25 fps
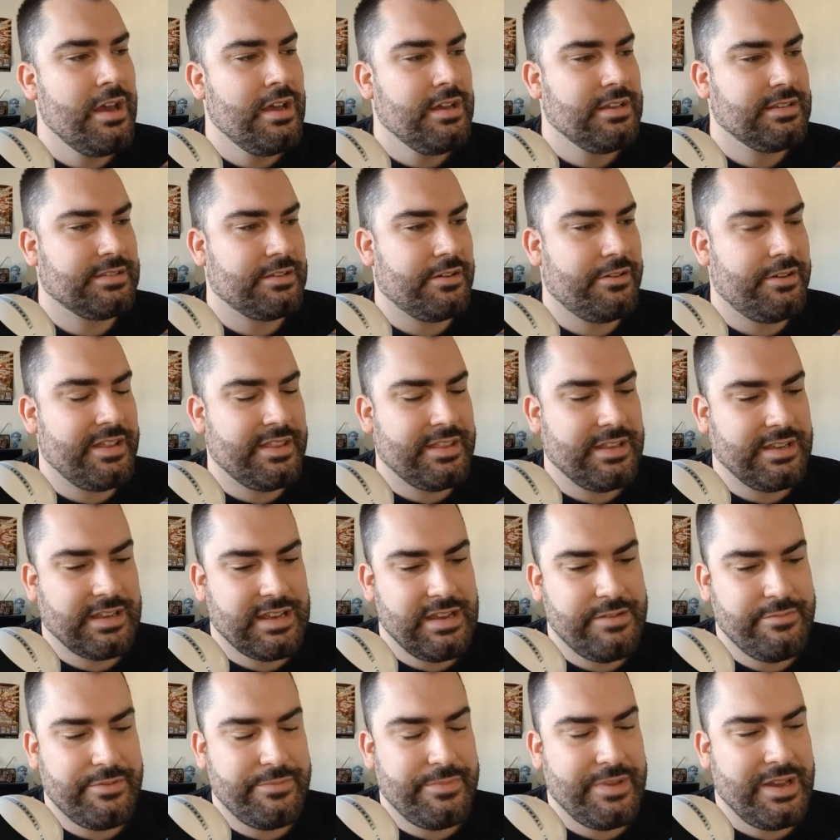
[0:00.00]
So I think
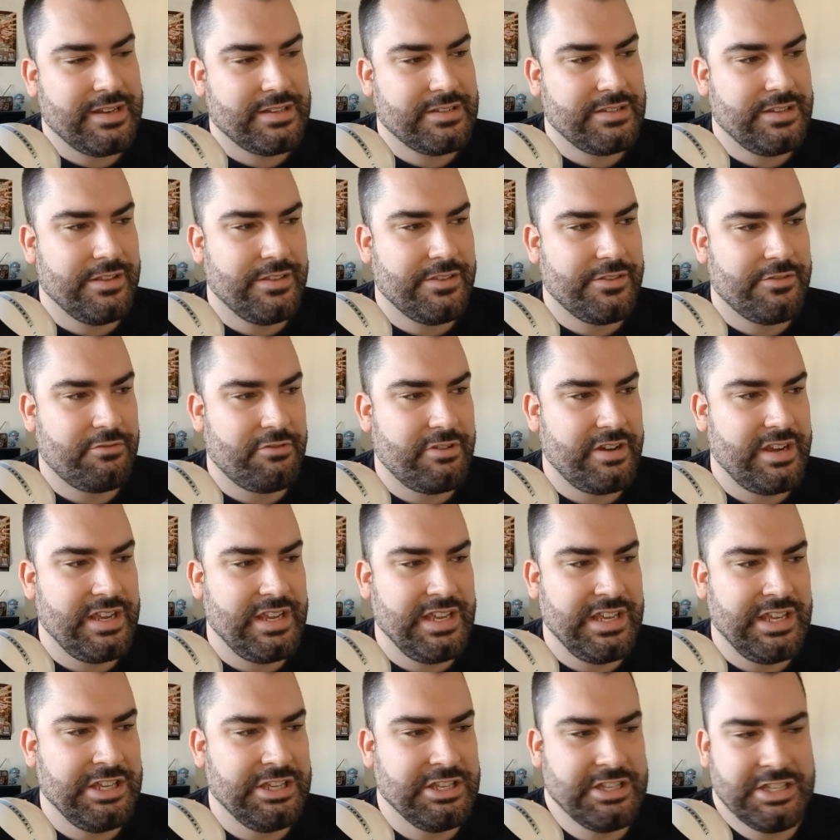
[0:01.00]
coming back to
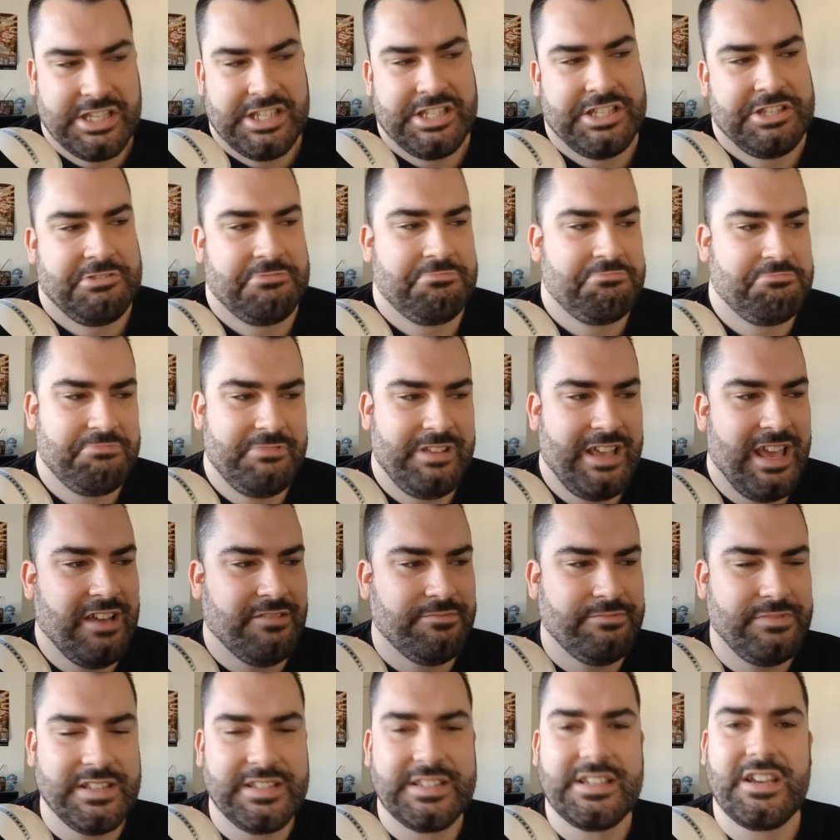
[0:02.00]
3 is, yeah,
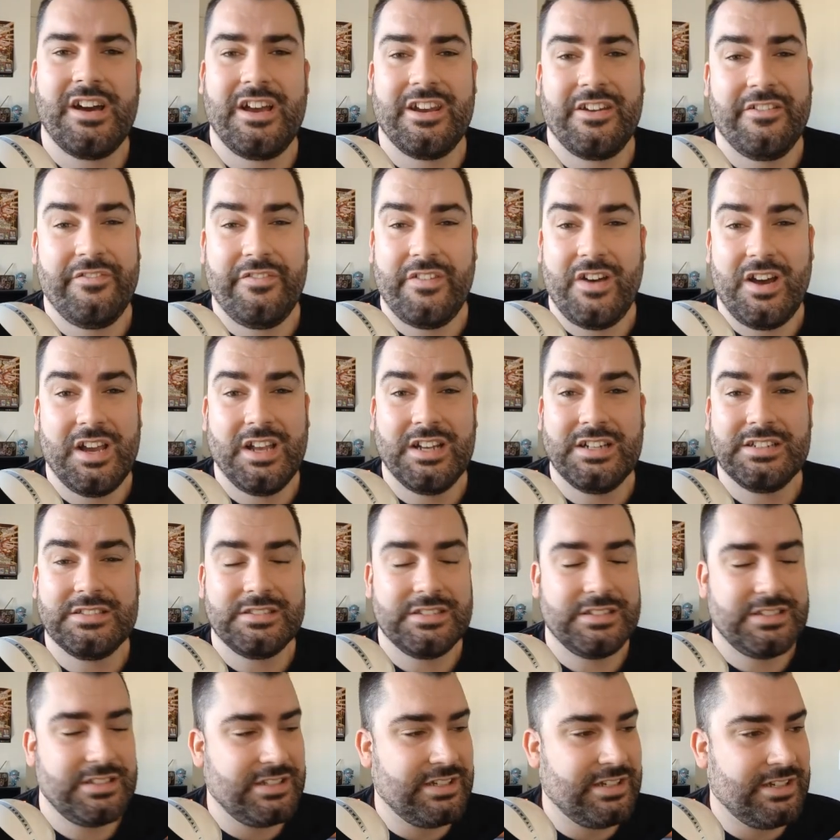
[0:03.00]
it's kind of fine.
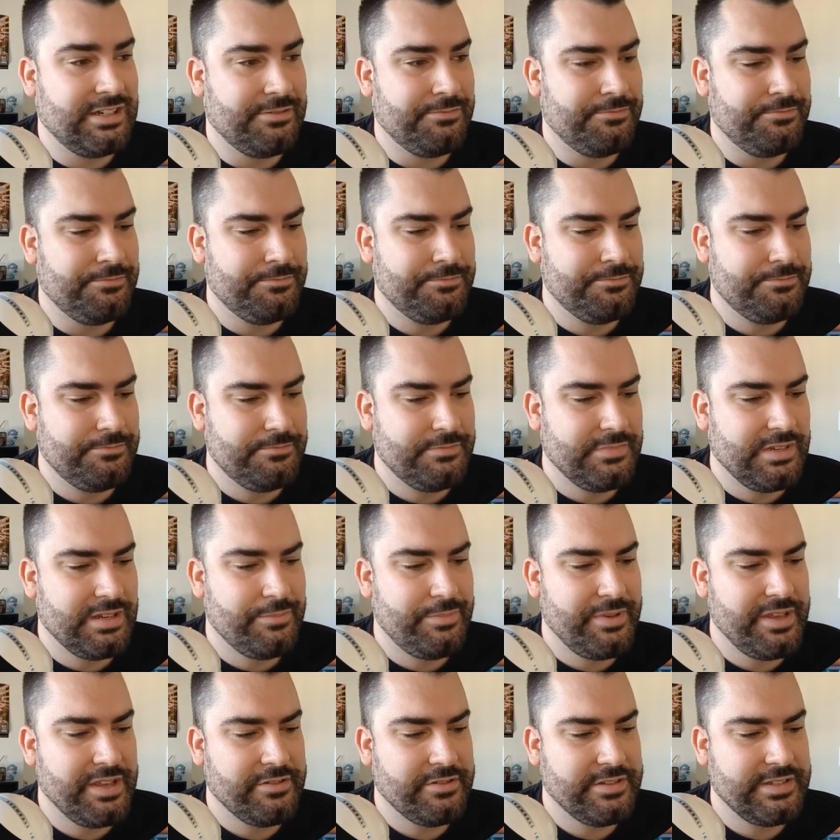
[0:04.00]
It'll
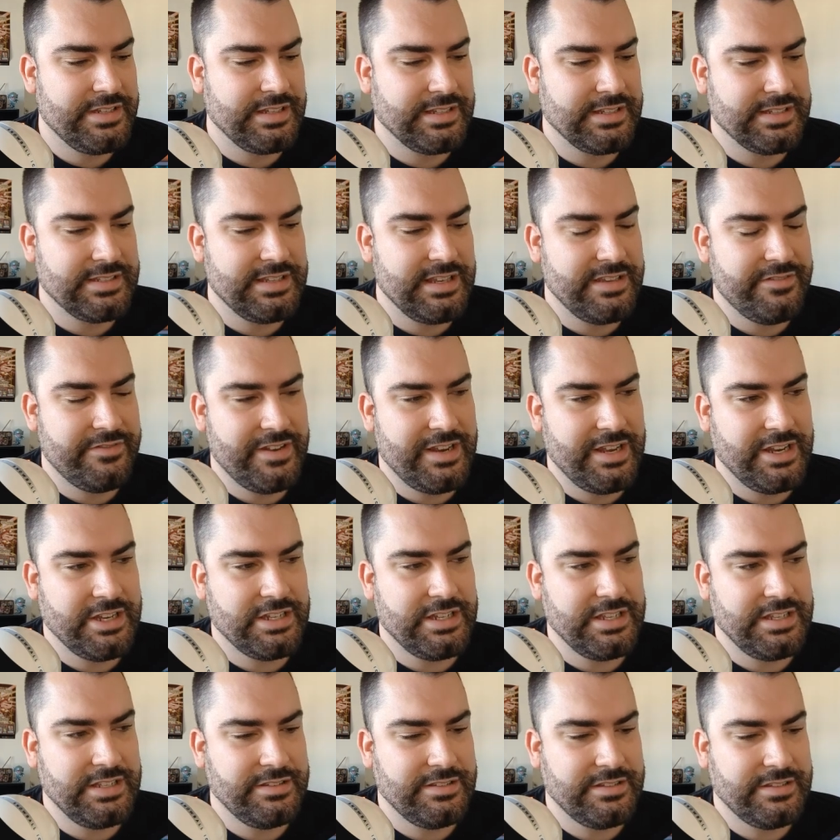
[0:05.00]
be interesting to see if it
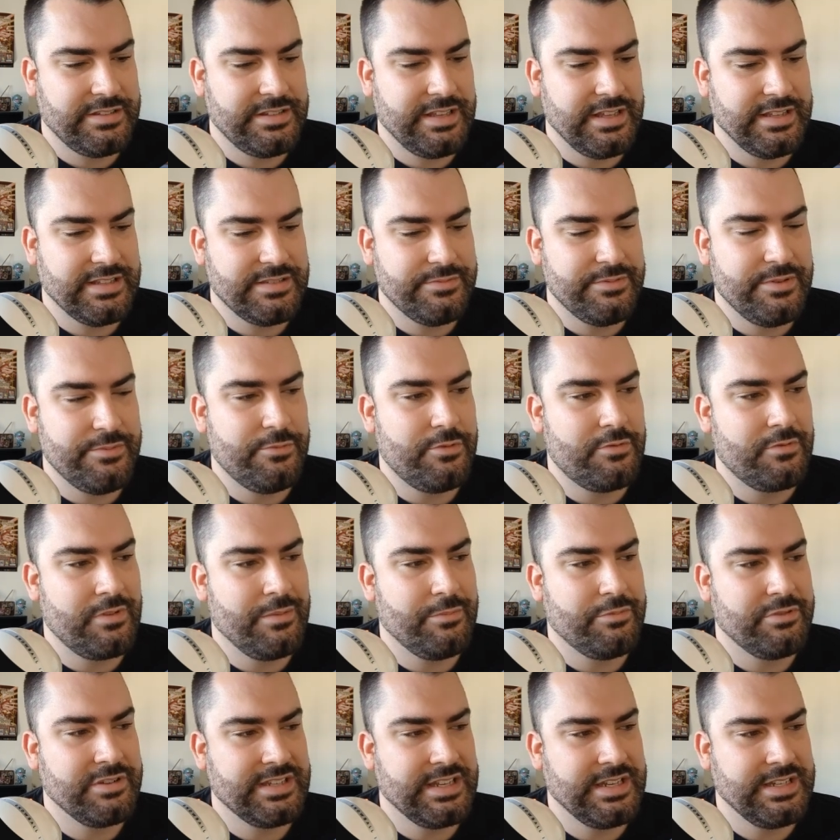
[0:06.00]
actually gets a bit more
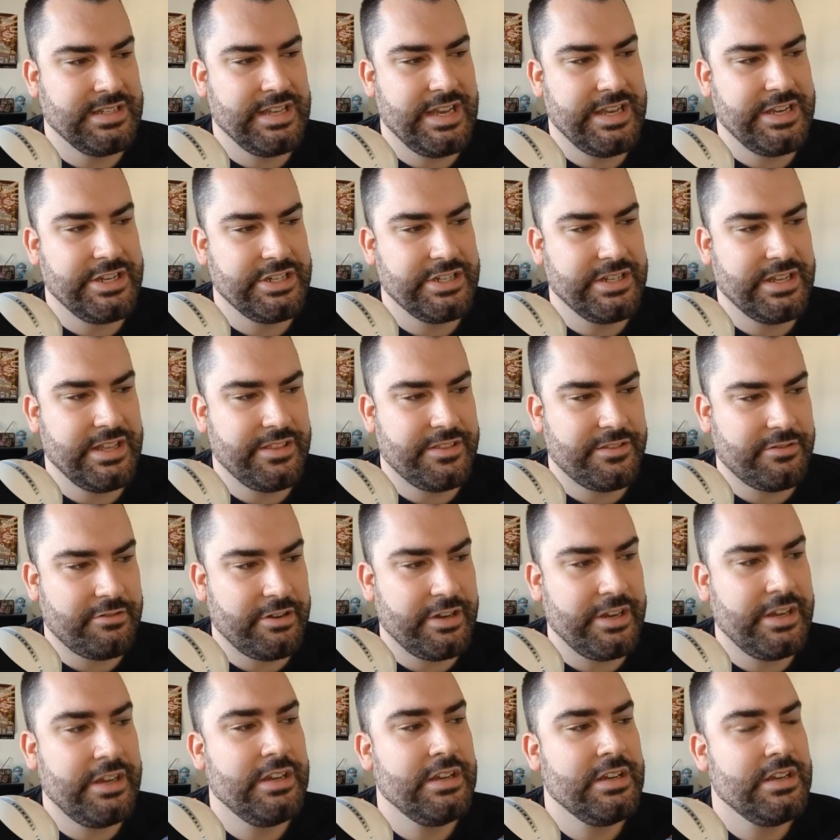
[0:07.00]
representation at
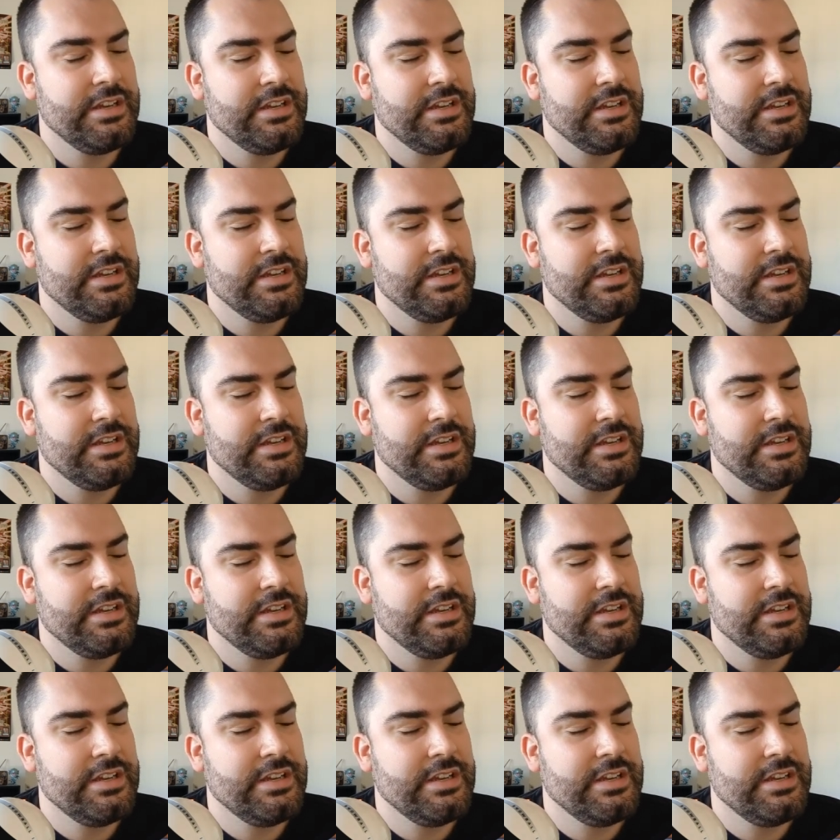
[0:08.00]
3.